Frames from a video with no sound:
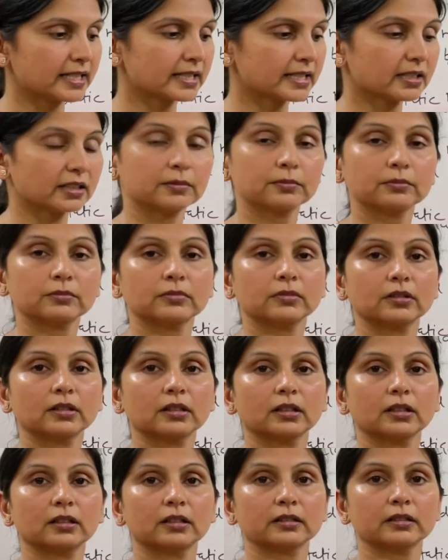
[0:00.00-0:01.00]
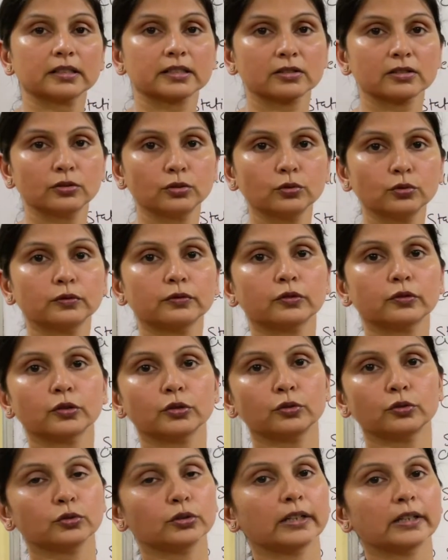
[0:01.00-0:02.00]
term is new for
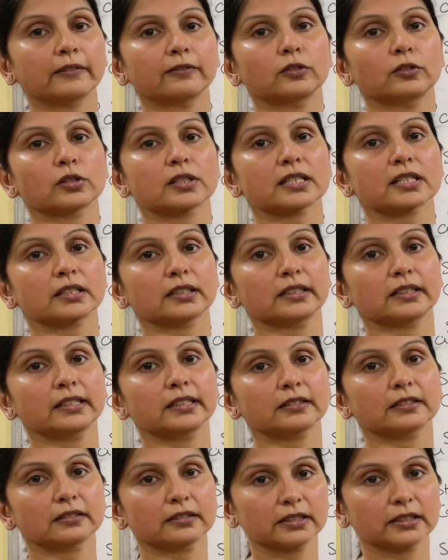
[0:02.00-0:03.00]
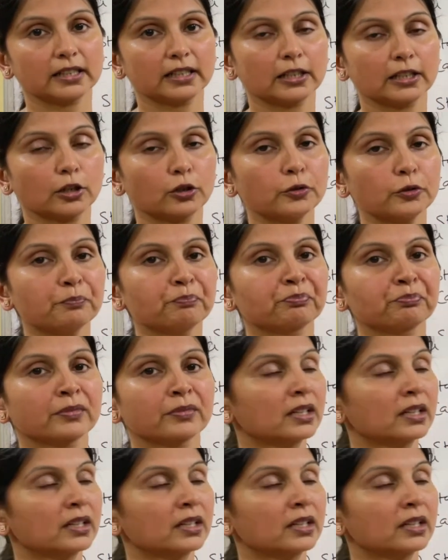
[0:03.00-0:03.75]
you, you have not studied till now.